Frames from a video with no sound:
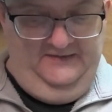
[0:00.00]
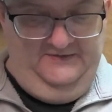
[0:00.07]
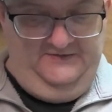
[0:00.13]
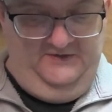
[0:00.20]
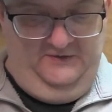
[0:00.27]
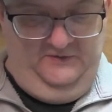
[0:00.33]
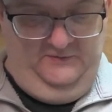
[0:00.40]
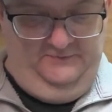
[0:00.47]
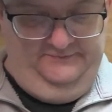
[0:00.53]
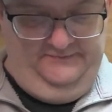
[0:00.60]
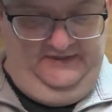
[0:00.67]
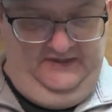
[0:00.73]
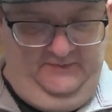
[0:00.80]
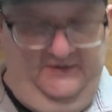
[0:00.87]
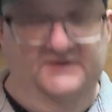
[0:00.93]
So,
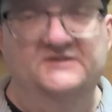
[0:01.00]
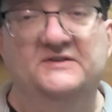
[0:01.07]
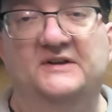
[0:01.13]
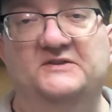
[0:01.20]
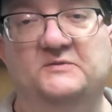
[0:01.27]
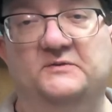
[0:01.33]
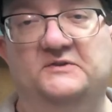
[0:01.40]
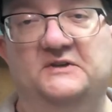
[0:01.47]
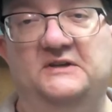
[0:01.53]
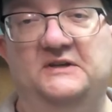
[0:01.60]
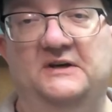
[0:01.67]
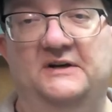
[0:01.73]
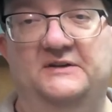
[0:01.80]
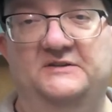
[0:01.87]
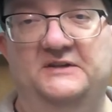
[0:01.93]
anyway, so that's what
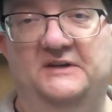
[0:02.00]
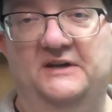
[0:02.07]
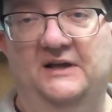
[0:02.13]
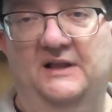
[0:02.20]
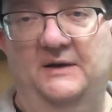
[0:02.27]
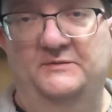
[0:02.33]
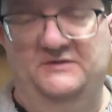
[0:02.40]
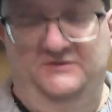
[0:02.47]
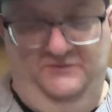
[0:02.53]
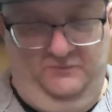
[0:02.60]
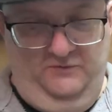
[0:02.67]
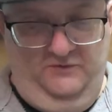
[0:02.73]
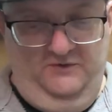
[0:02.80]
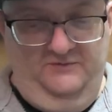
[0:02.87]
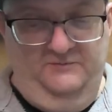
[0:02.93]
the uh, decal options
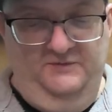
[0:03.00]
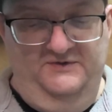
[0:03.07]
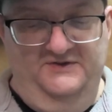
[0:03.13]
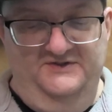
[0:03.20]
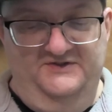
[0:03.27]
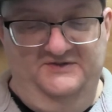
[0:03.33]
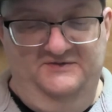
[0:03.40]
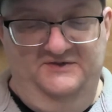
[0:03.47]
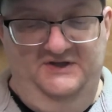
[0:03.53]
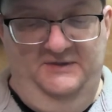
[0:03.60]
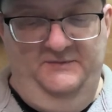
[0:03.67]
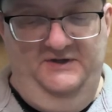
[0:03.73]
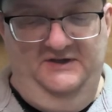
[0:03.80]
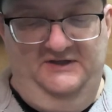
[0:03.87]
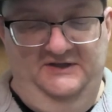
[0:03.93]
were with this
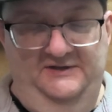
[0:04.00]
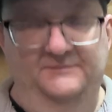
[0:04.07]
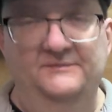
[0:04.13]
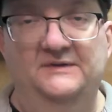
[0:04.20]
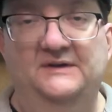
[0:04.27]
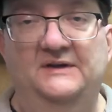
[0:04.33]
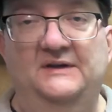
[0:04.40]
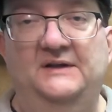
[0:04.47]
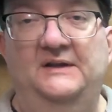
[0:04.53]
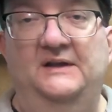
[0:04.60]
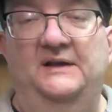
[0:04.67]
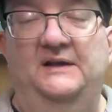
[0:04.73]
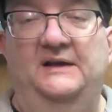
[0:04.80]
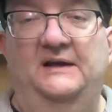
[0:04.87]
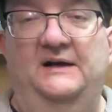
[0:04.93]
Tamiya kit.
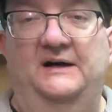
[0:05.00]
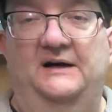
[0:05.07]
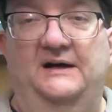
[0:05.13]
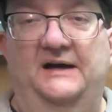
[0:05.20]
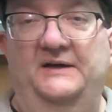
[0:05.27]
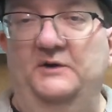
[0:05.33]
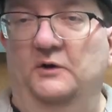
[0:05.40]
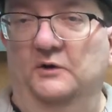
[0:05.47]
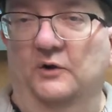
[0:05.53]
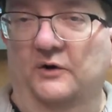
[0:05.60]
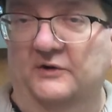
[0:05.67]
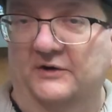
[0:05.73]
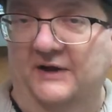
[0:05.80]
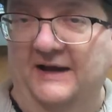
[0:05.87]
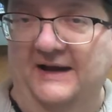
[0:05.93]
Uh, I no
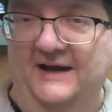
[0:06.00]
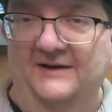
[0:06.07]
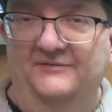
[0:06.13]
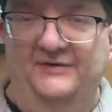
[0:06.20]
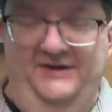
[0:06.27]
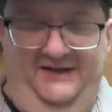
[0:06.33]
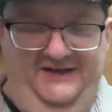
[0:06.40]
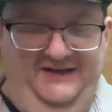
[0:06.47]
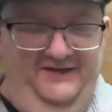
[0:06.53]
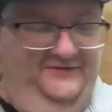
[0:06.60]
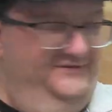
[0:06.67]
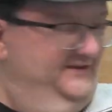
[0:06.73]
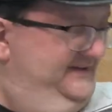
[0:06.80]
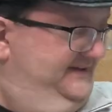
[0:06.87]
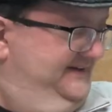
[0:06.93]
longer have any
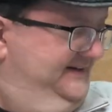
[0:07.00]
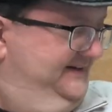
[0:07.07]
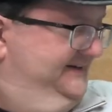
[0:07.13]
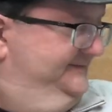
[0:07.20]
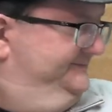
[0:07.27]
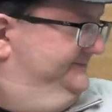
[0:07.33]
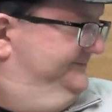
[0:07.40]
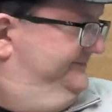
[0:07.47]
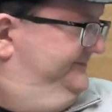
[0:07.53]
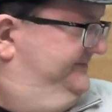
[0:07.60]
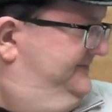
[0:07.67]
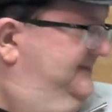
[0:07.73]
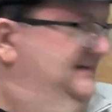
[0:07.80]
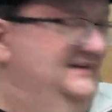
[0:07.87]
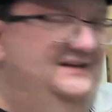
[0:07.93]
of the uh,
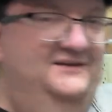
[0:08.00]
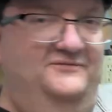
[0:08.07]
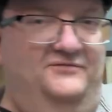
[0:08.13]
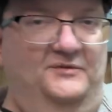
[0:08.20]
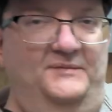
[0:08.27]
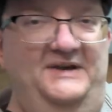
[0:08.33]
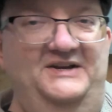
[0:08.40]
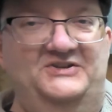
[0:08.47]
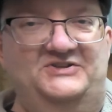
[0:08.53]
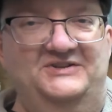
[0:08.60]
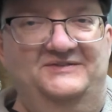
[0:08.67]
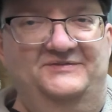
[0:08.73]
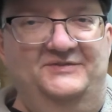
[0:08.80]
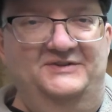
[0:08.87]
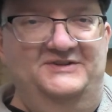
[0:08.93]

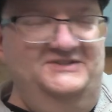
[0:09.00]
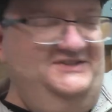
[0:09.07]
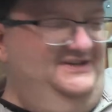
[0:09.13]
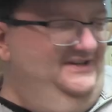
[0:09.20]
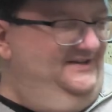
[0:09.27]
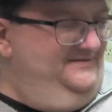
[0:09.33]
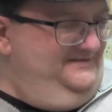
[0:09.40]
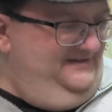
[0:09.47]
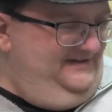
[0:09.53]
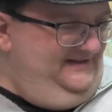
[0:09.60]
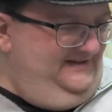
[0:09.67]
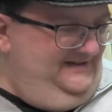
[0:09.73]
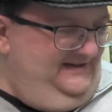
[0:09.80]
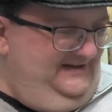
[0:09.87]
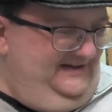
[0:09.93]
information for this kit. It,
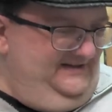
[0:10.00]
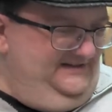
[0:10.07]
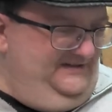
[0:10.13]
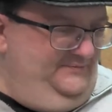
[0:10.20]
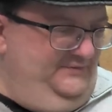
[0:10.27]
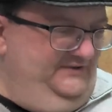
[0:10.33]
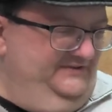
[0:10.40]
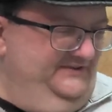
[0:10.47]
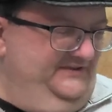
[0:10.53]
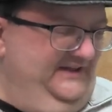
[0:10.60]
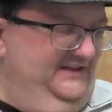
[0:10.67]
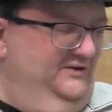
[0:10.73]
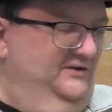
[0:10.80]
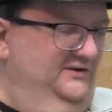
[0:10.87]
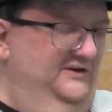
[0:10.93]
I didn't build it
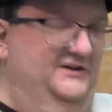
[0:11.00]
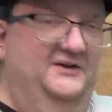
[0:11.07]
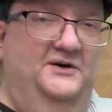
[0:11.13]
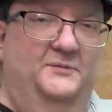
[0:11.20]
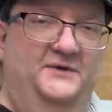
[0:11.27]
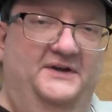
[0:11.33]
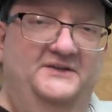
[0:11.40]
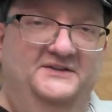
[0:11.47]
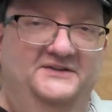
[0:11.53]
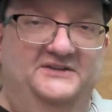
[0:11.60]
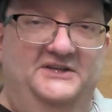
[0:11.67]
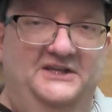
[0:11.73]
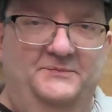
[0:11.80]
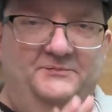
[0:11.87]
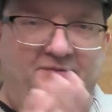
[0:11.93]
that long ago, but I didn't
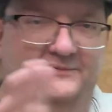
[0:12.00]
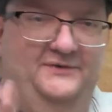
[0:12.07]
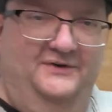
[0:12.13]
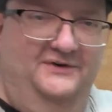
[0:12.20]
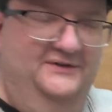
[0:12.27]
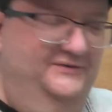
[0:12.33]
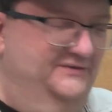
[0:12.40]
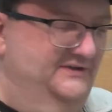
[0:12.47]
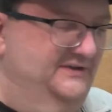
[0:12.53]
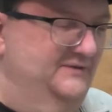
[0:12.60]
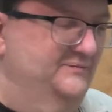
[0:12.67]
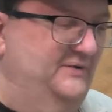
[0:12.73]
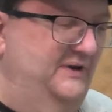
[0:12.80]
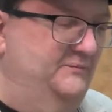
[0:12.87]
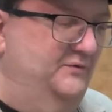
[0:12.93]
keep all of the
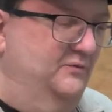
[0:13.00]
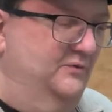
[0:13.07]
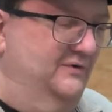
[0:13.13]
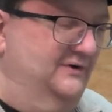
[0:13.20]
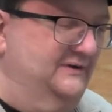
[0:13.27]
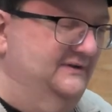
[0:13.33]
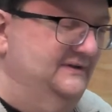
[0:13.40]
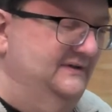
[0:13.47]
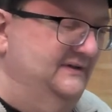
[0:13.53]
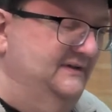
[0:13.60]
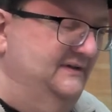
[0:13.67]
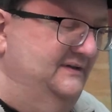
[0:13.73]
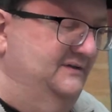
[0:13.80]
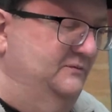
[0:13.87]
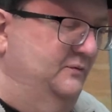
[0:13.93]
paperwork
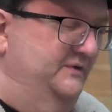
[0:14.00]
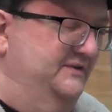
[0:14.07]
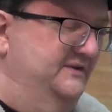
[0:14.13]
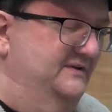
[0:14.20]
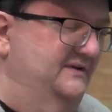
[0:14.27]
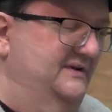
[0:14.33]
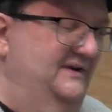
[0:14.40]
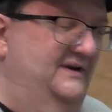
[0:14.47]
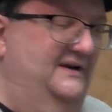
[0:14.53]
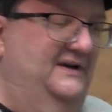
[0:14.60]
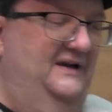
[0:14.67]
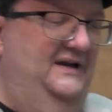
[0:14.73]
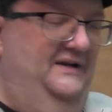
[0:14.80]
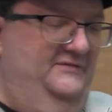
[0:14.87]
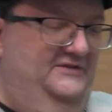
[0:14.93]
with it.
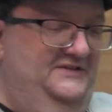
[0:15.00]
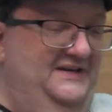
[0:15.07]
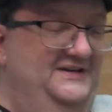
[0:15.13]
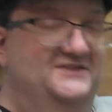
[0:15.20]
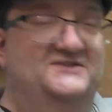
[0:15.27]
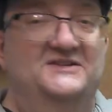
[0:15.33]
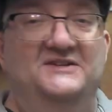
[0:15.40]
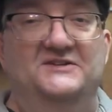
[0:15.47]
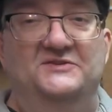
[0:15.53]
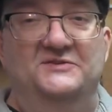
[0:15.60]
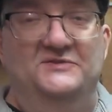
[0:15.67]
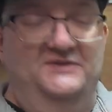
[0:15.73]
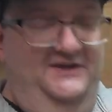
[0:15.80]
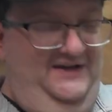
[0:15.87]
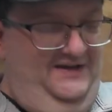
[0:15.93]
I have a tendency to
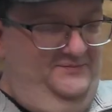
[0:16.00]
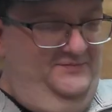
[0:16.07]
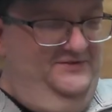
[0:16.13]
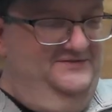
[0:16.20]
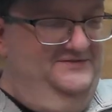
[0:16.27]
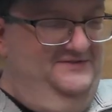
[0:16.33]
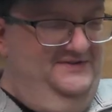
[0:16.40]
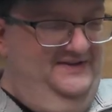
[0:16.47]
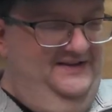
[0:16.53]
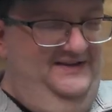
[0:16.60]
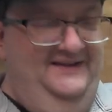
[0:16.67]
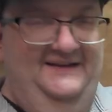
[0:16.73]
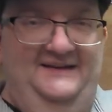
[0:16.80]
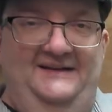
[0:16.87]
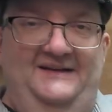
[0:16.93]
do that, but
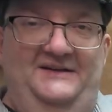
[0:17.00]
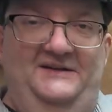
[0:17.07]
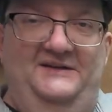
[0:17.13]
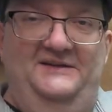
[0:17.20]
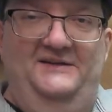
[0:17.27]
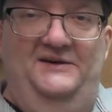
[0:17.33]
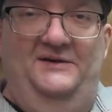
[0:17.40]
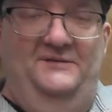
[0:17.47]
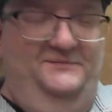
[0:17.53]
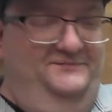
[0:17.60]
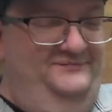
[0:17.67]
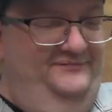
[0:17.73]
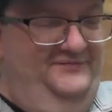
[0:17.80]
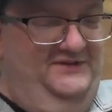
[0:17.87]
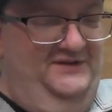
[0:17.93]
you know,
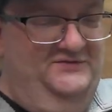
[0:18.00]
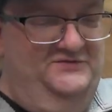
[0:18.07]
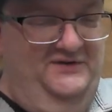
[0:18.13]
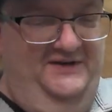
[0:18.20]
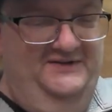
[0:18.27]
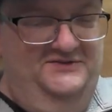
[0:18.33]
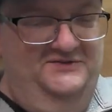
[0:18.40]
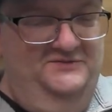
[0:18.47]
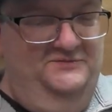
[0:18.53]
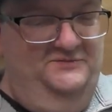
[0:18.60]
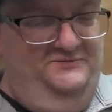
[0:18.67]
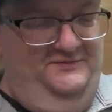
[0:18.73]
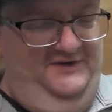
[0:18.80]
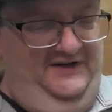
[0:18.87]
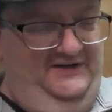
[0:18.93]
I'm trying to
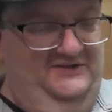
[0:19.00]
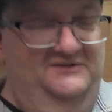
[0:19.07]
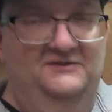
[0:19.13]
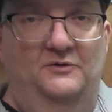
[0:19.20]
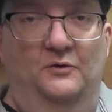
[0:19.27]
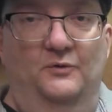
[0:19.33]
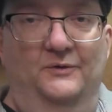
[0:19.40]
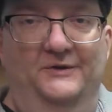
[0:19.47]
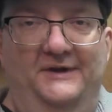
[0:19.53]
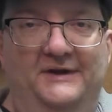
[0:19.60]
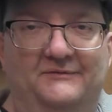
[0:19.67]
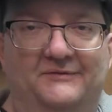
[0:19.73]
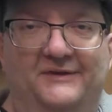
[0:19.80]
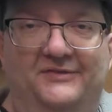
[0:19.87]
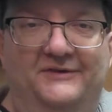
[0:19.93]
not hoard
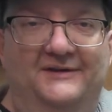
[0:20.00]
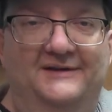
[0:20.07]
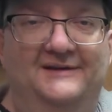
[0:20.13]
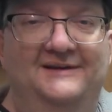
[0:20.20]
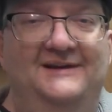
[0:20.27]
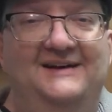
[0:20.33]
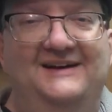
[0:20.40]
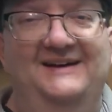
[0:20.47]
everything